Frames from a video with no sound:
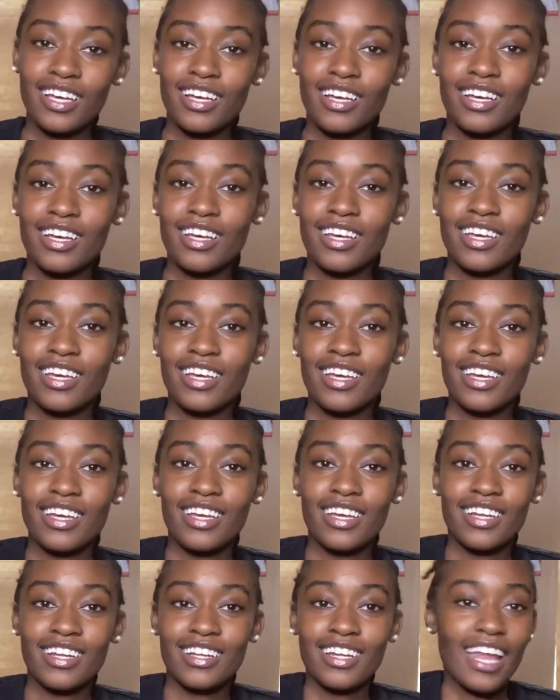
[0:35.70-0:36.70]

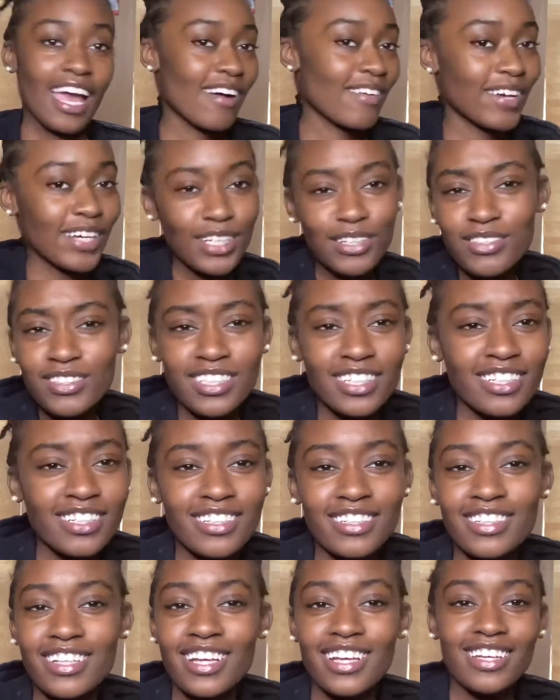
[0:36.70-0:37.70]
and now I use it.
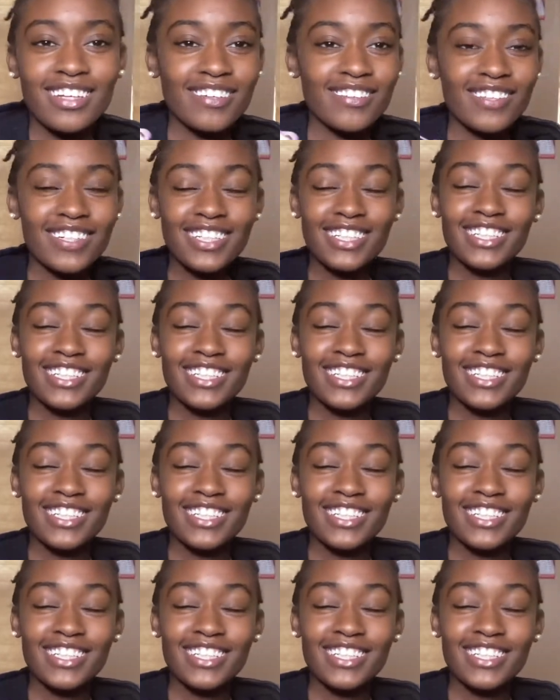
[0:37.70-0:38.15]
Like, what?